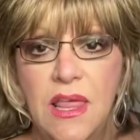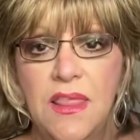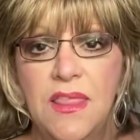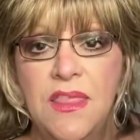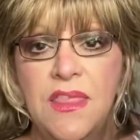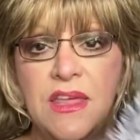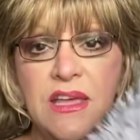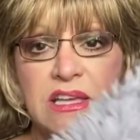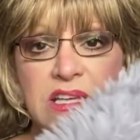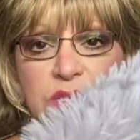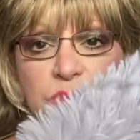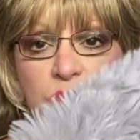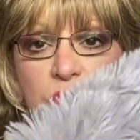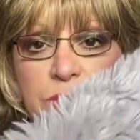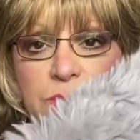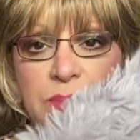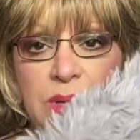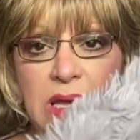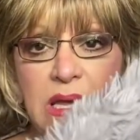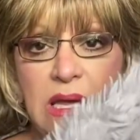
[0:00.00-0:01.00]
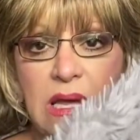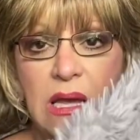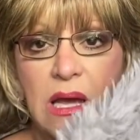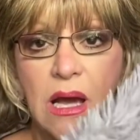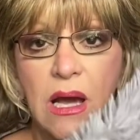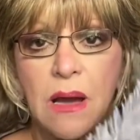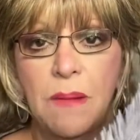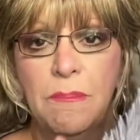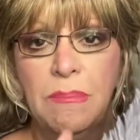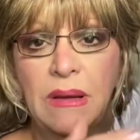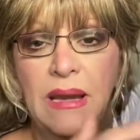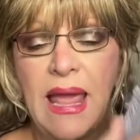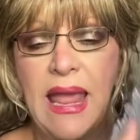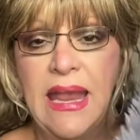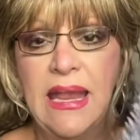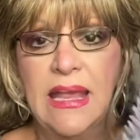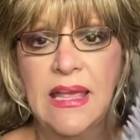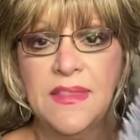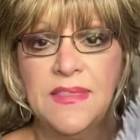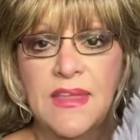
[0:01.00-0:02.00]
this would be a
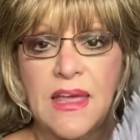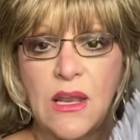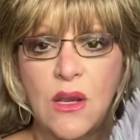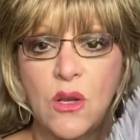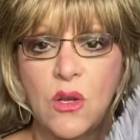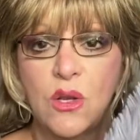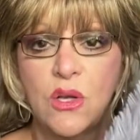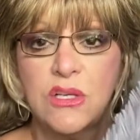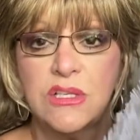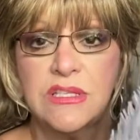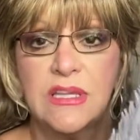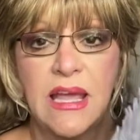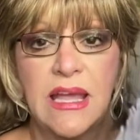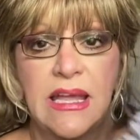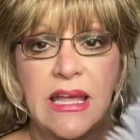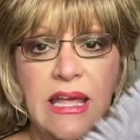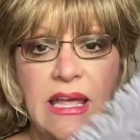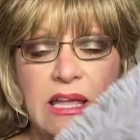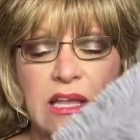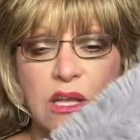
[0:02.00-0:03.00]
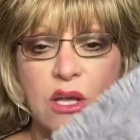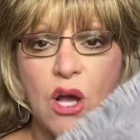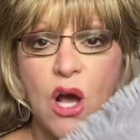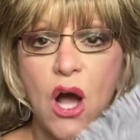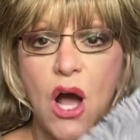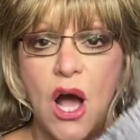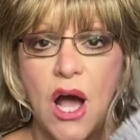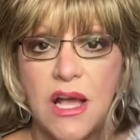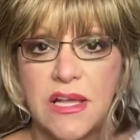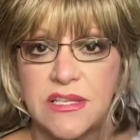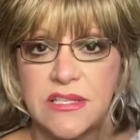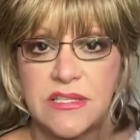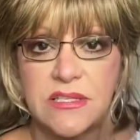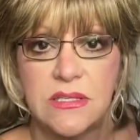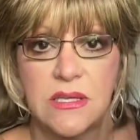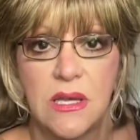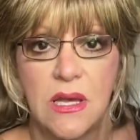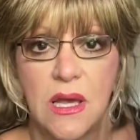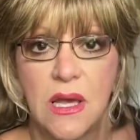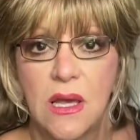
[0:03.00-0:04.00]
blanket that looks like it costs,